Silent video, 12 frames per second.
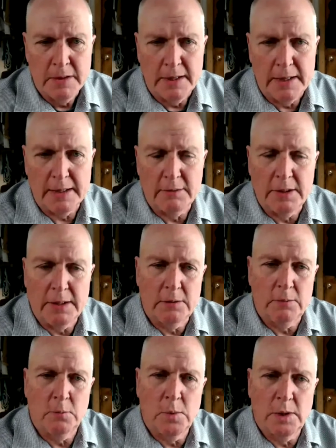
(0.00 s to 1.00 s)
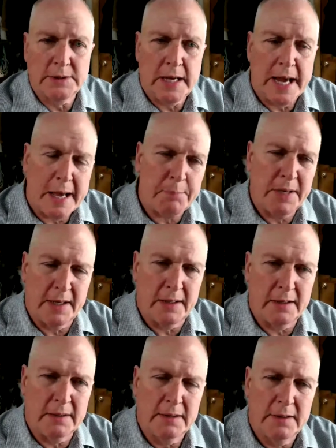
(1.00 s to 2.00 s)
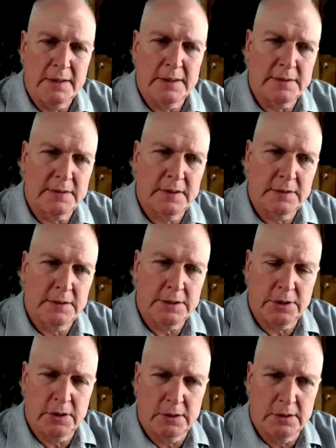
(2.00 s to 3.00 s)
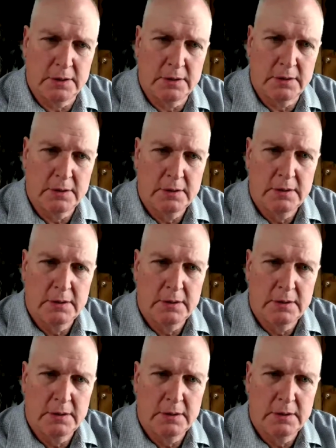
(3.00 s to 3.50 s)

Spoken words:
And what's happening is the digital